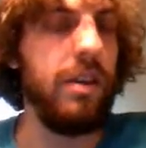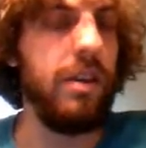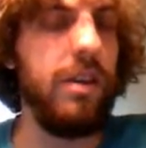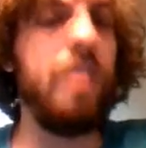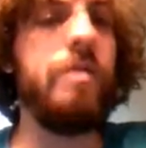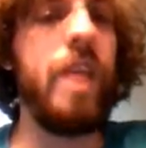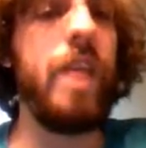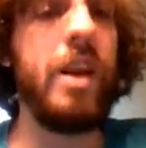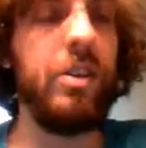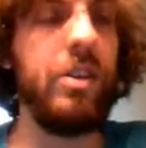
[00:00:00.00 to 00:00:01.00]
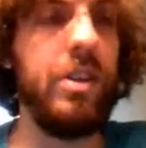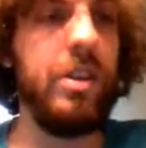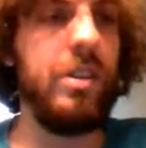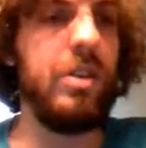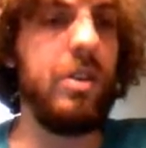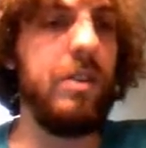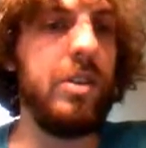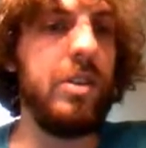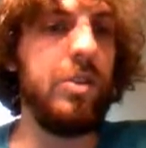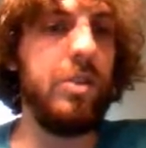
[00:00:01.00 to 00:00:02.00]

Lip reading: of all final goods and services